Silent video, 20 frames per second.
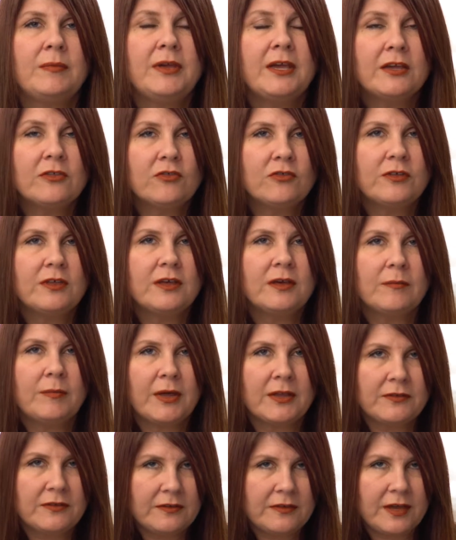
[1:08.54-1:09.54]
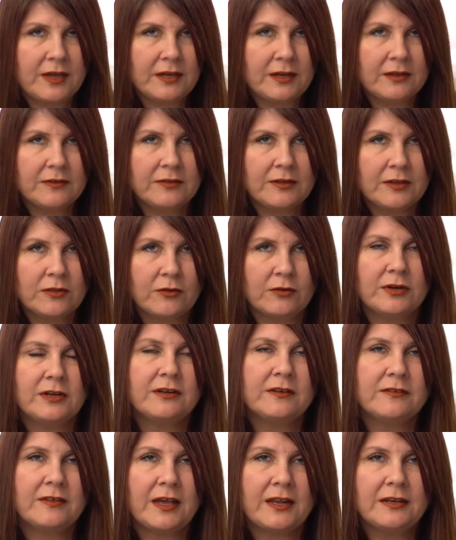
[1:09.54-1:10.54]
PhD at Penn State is in learning
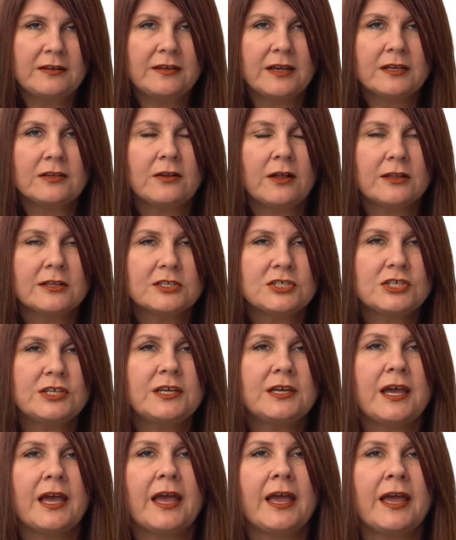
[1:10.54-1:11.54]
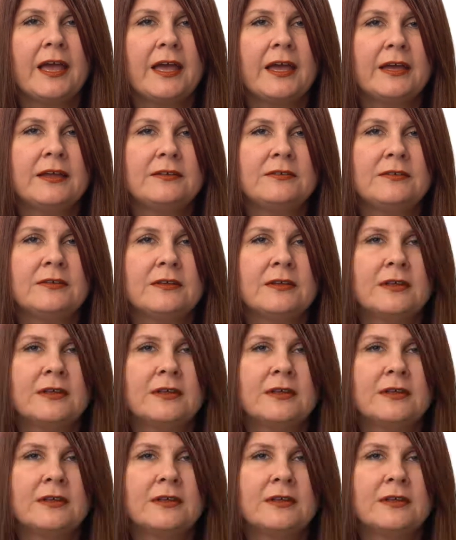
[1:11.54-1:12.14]
design and technology, and